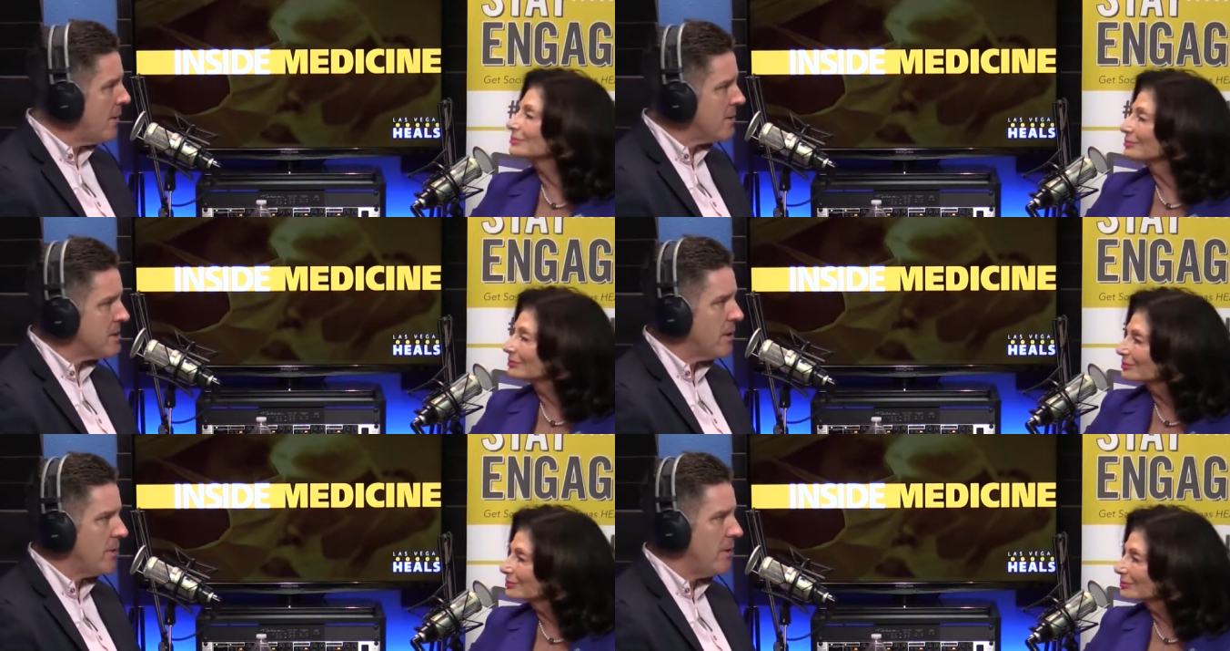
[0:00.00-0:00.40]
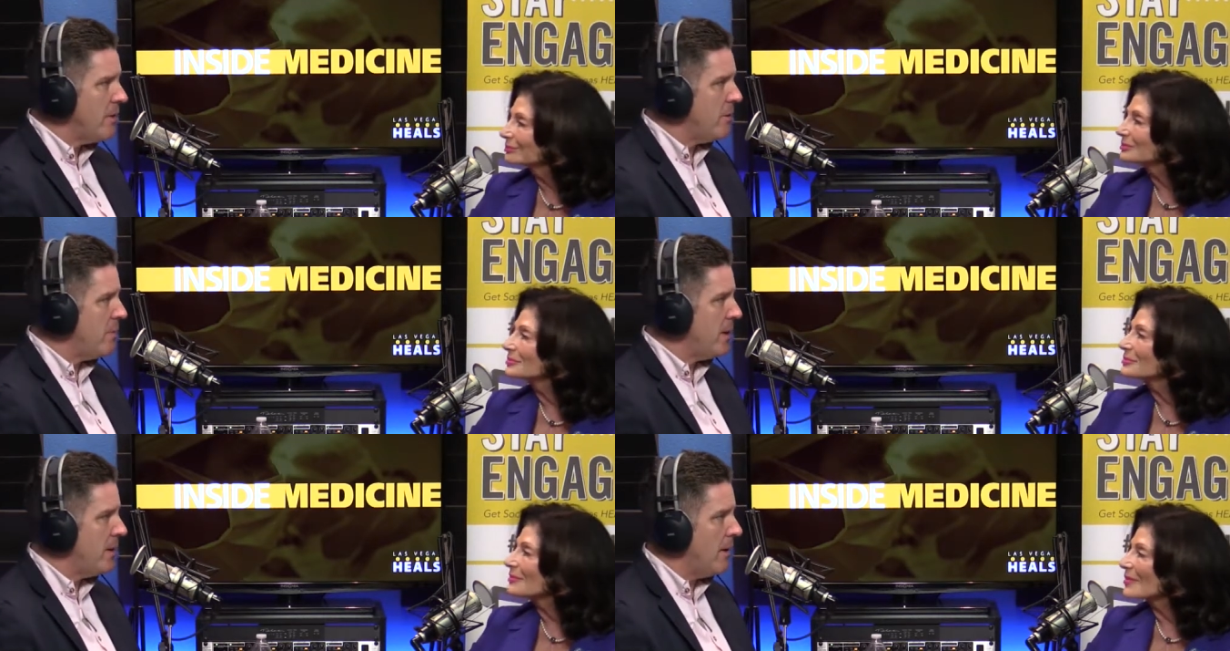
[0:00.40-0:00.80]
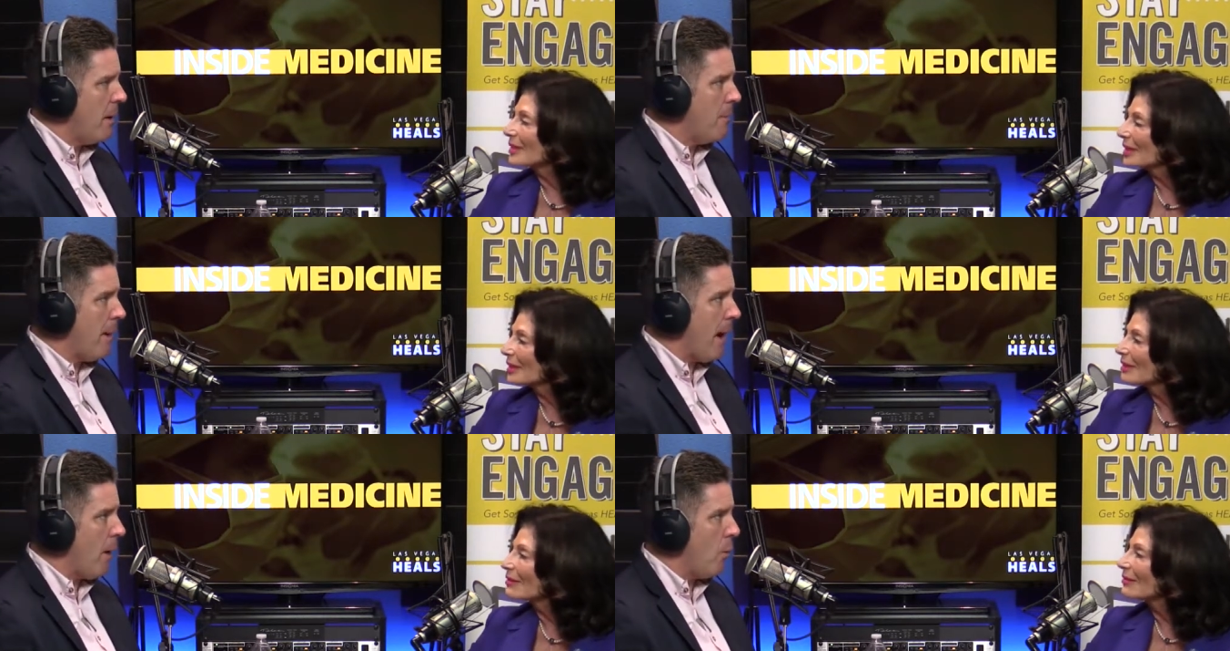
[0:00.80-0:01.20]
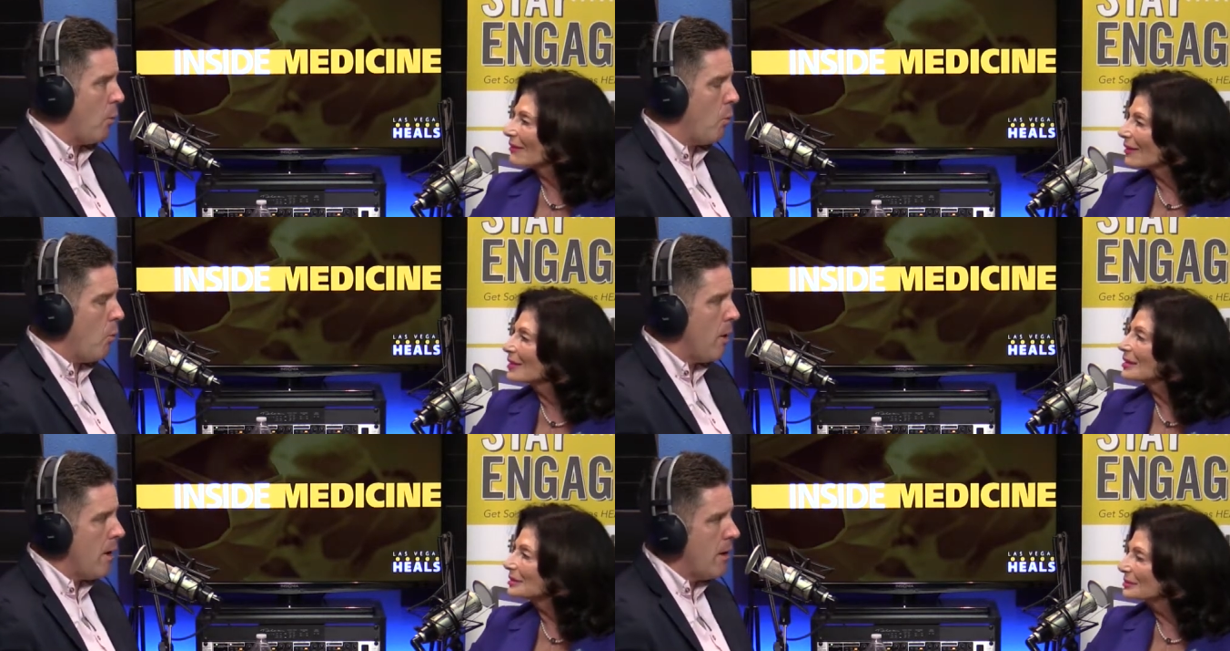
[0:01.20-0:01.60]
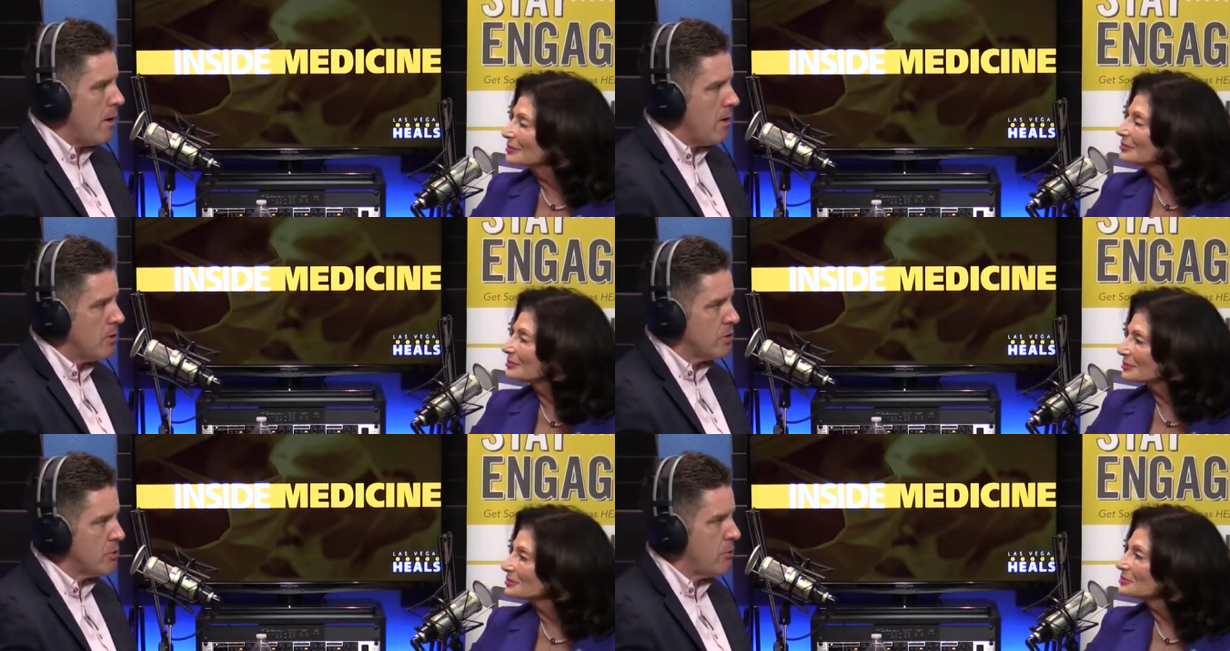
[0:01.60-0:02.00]
Speaker 1: us a little bit about
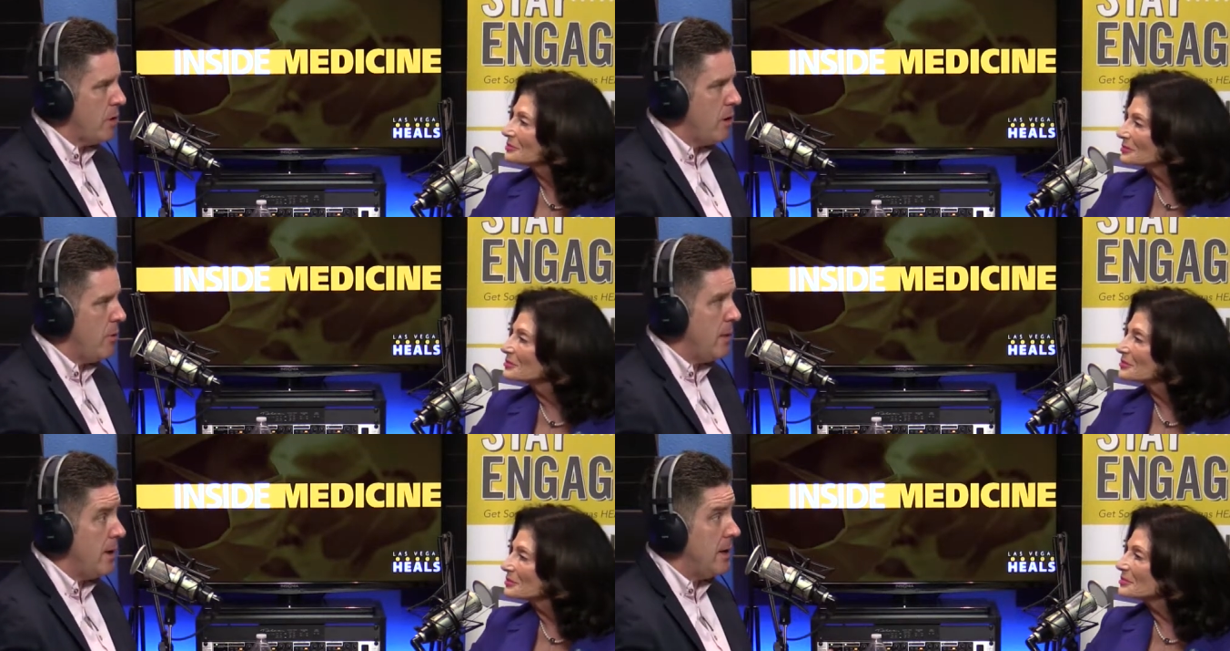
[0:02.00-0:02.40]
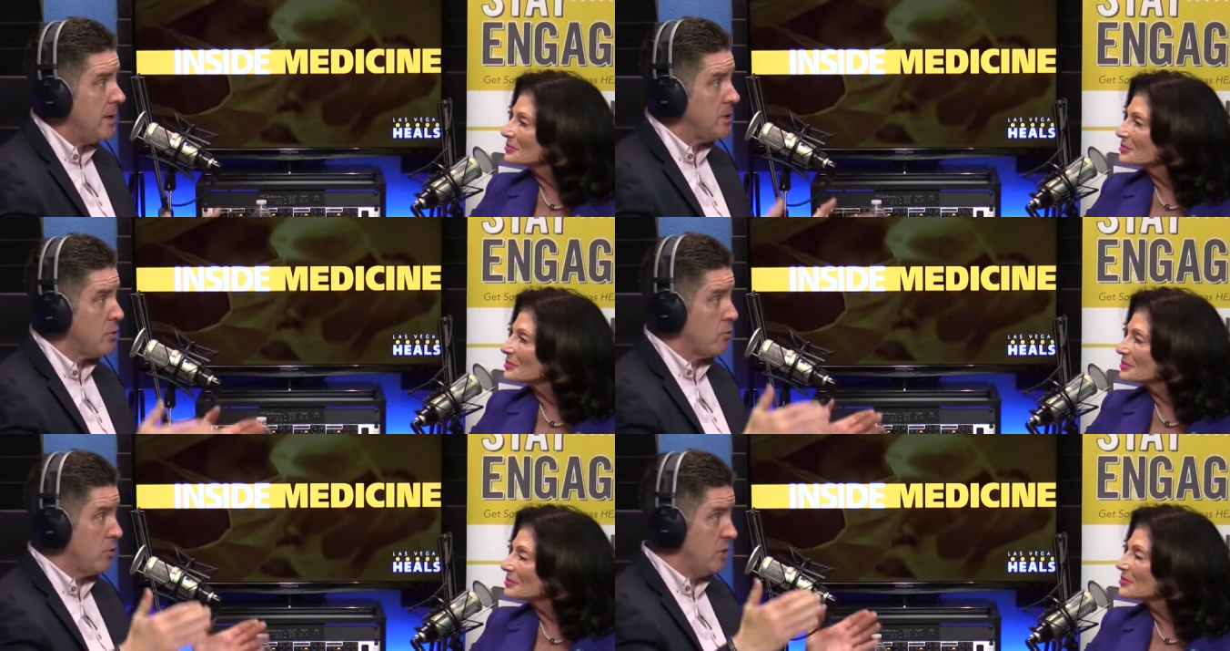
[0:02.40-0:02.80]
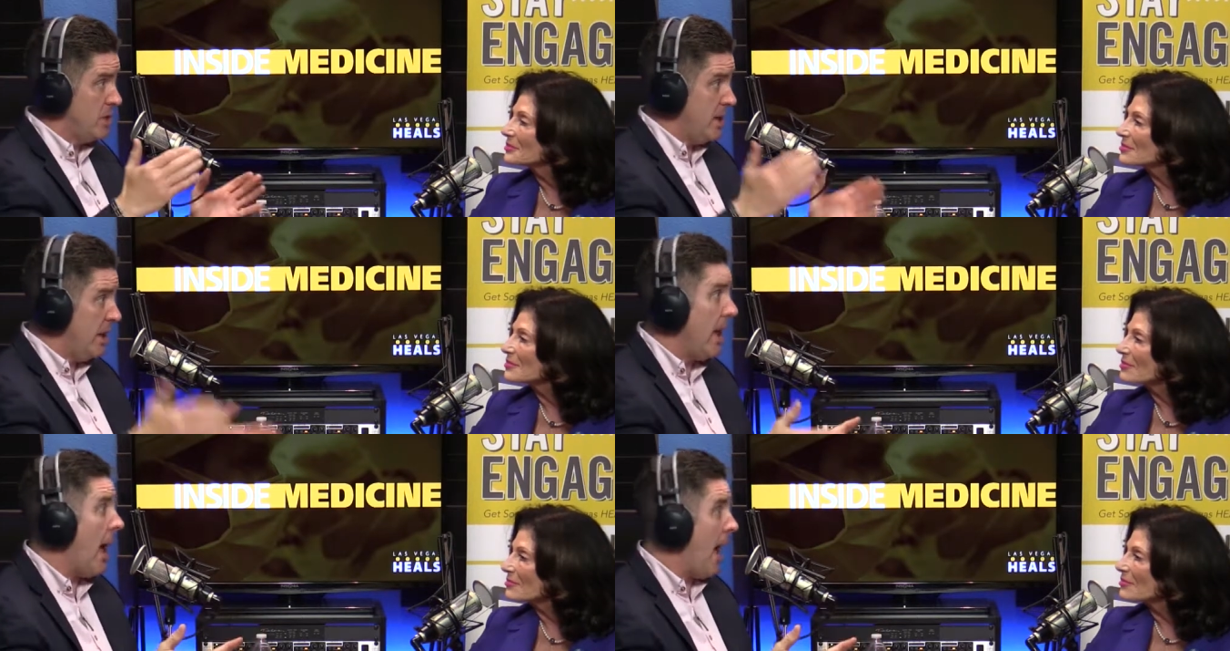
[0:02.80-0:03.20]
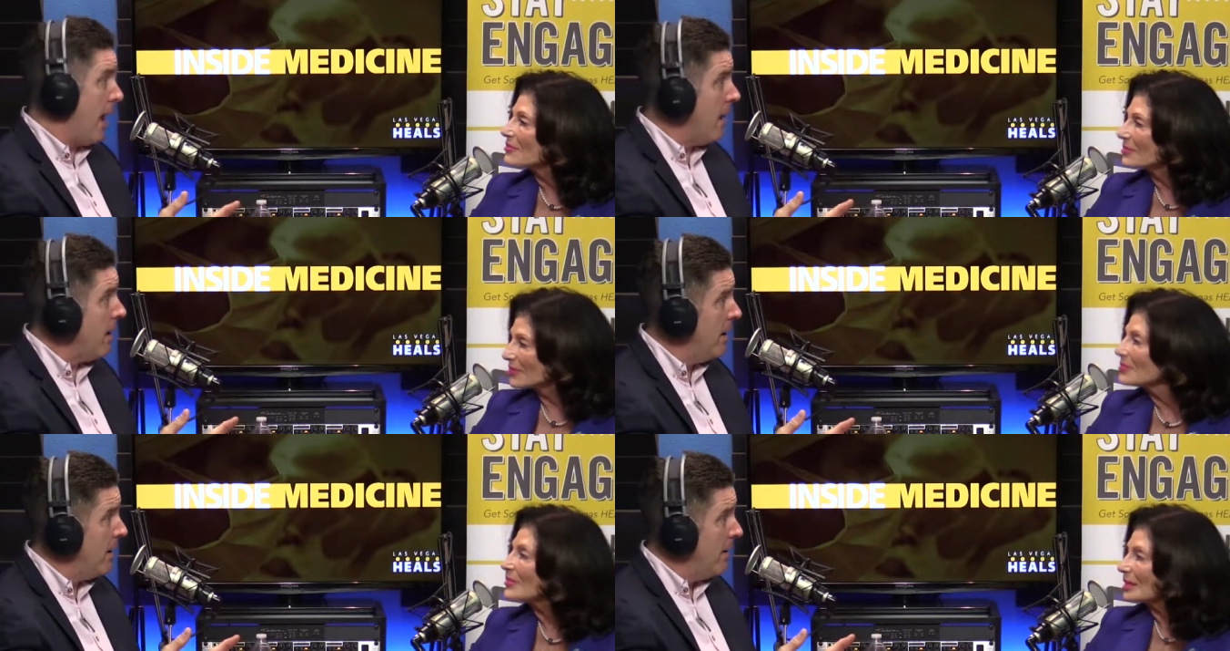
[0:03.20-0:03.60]
where Touro is today